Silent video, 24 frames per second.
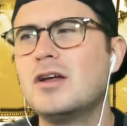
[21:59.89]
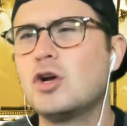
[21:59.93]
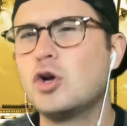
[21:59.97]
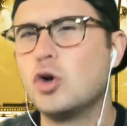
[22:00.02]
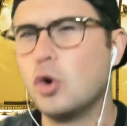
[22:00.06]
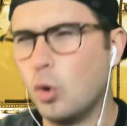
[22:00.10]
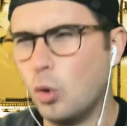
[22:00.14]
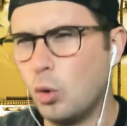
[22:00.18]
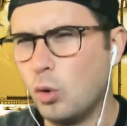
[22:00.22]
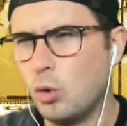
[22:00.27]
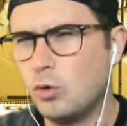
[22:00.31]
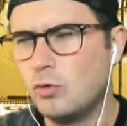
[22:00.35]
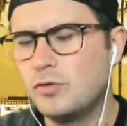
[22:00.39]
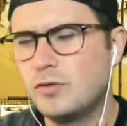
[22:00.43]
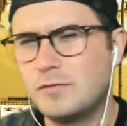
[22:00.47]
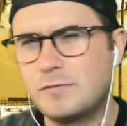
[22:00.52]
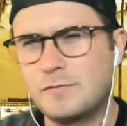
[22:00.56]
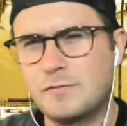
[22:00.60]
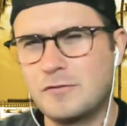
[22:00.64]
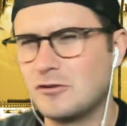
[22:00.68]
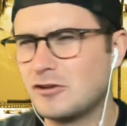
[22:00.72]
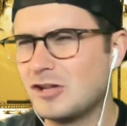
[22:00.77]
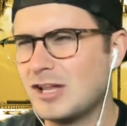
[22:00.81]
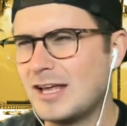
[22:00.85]
gold
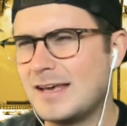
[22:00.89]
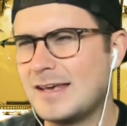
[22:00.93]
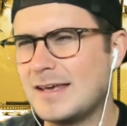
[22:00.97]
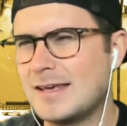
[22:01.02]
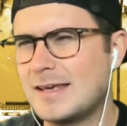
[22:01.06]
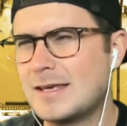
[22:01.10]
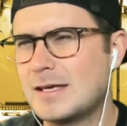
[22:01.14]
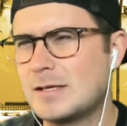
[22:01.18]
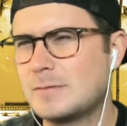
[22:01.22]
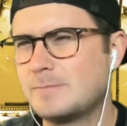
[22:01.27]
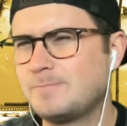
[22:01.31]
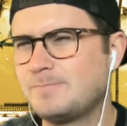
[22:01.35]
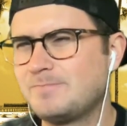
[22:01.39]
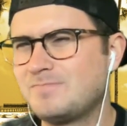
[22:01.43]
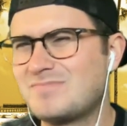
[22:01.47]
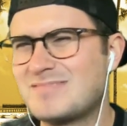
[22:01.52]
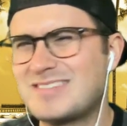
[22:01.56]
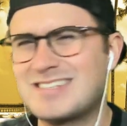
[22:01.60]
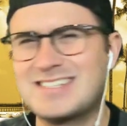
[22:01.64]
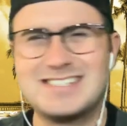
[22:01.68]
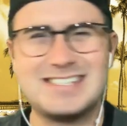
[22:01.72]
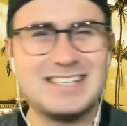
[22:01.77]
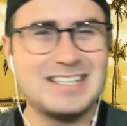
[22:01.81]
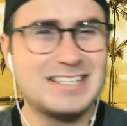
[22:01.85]
for like
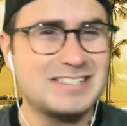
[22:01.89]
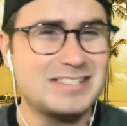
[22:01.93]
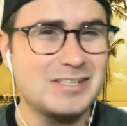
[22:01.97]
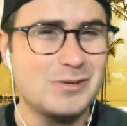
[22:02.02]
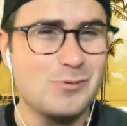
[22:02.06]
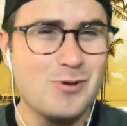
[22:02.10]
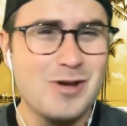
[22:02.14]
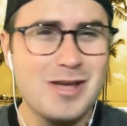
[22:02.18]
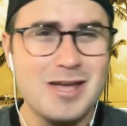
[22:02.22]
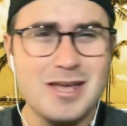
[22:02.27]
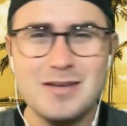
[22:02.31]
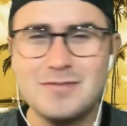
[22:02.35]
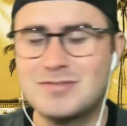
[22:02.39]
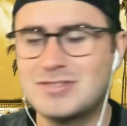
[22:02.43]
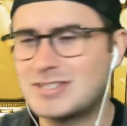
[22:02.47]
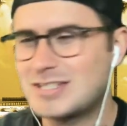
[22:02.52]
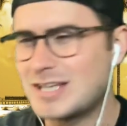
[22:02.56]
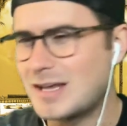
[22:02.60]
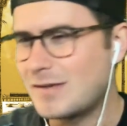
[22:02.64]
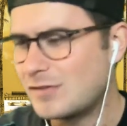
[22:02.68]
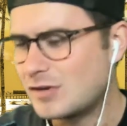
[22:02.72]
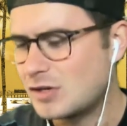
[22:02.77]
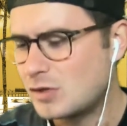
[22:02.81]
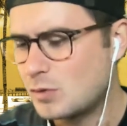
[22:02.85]
60 waves,
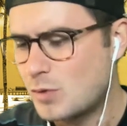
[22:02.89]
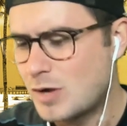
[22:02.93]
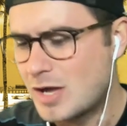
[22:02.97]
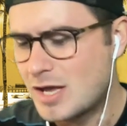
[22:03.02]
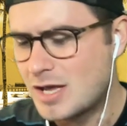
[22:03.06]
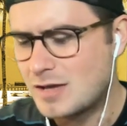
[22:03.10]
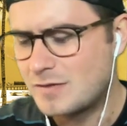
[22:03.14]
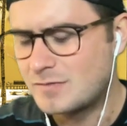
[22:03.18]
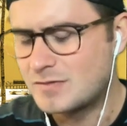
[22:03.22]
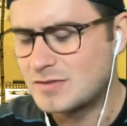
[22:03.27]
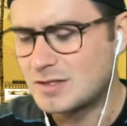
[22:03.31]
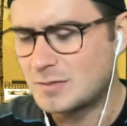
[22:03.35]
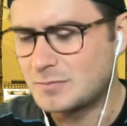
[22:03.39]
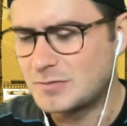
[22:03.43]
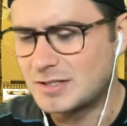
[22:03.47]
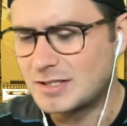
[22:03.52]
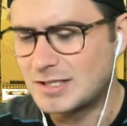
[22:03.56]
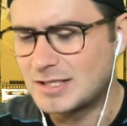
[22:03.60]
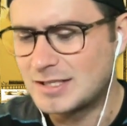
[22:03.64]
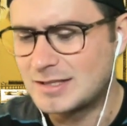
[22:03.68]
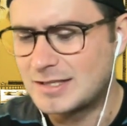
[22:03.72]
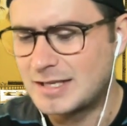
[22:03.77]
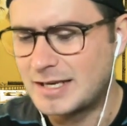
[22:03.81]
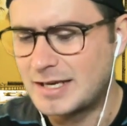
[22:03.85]
70 waves, something
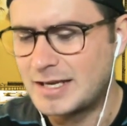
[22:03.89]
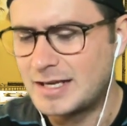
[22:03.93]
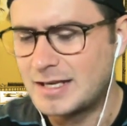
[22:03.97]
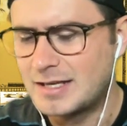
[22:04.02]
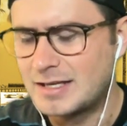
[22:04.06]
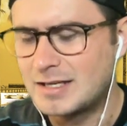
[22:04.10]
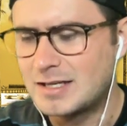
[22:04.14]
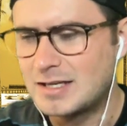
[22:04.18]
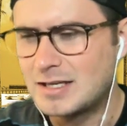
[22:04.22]
like that.